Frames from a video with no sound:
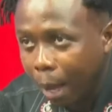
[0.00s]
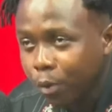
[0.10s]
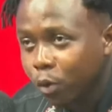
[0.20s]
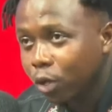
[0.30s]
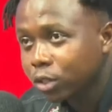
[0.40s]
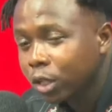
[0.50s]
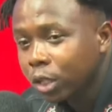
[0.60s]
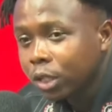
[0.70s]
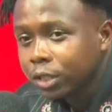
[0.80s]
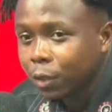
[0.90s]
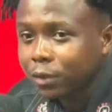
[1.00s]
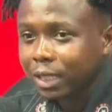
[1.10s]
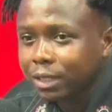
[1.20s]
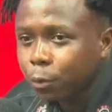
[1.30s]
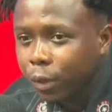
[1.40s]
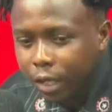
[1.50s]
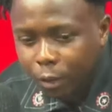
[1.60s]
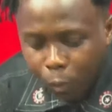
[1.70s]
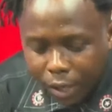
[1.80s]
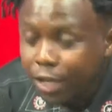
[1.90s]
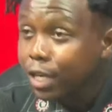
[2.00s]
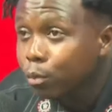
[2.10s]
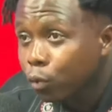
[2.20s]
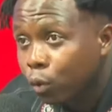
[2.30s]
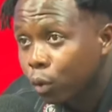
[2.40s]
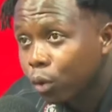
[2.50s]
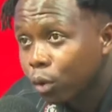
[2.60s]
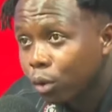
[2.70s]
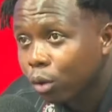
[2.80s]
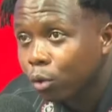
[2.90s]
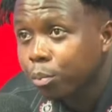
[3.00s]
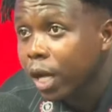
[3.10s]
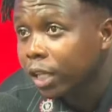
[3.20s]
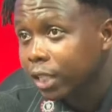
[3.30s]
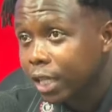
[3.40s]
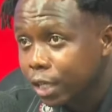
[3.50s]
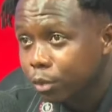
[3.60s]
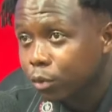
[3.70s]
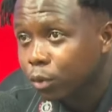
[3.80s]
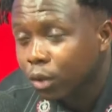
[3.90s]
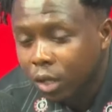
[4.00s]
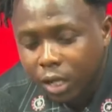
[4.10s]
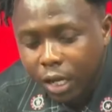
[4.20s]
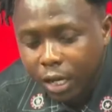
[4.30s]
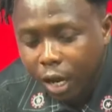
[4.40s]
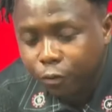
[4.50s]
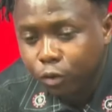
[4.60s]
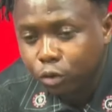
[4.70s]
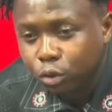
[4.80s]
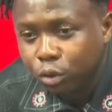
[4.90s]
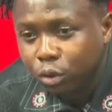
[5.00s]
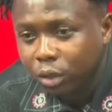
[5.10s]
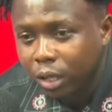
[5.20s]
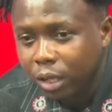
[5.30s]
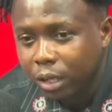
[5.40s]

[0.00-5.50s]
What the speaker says: yeah because so start we one you nimo obi answer the nimo and now feel so no